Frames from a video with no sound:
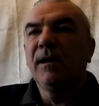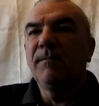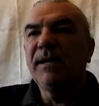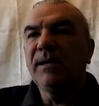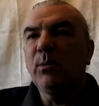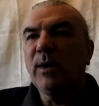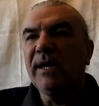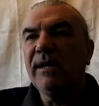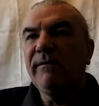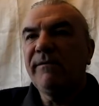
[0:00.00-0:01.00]
Amid a
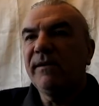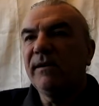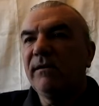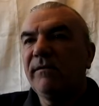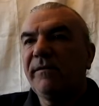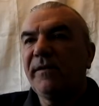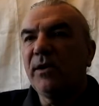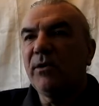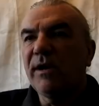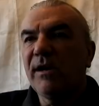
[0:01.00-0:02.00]
wave of
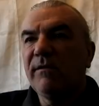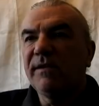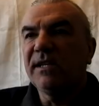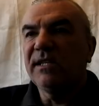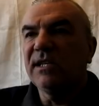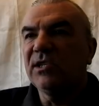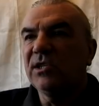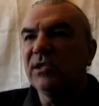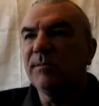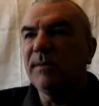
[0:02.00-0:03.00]
fury over
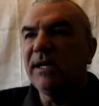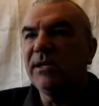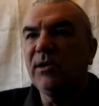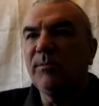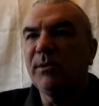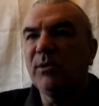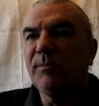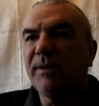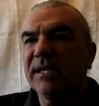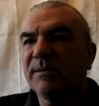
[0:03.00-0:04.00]
decision to make new blue
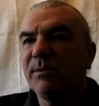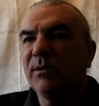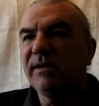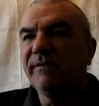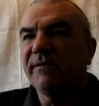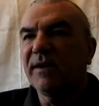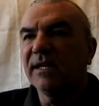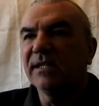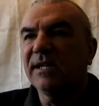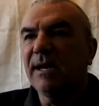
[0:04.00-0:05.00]
passport in France,